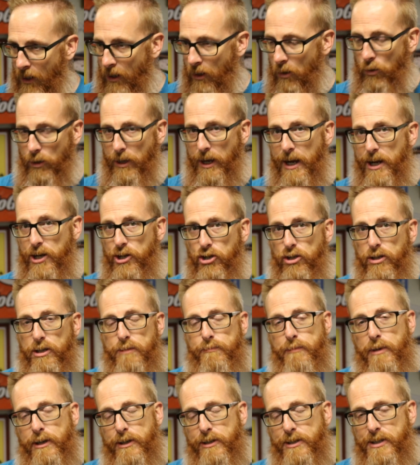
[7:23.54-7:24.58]
Occasionally,
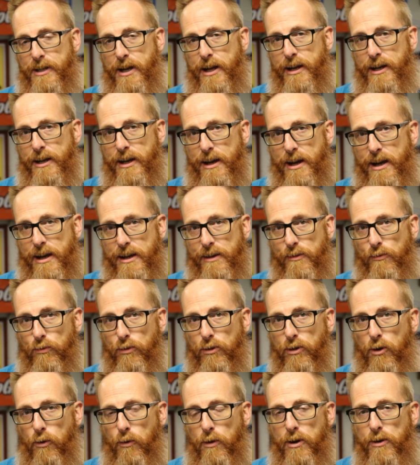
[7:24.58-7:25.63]
my son and I
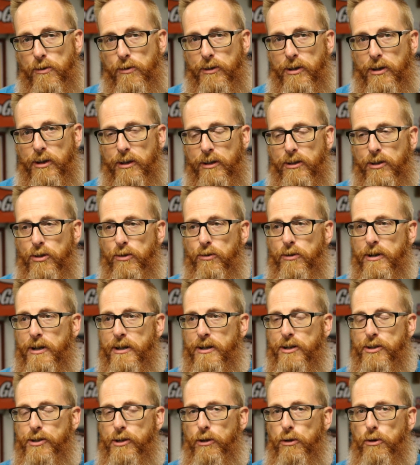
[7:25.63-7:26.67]
will go out to an
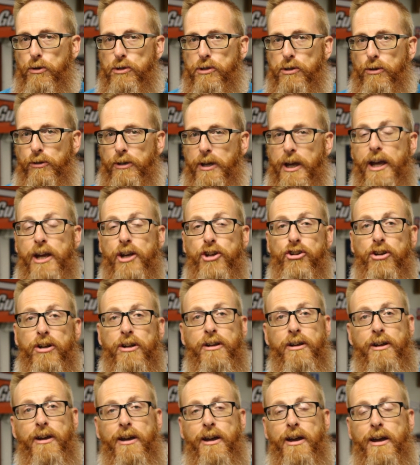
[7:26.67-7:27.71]
undisclosed
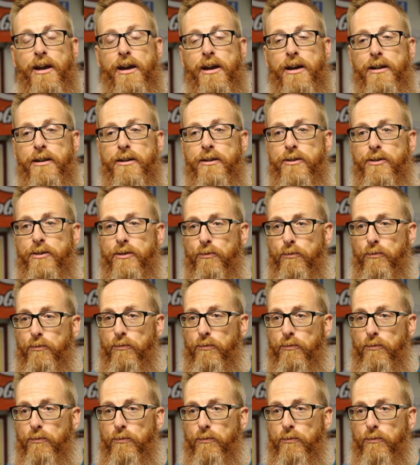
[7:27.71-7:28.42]
location and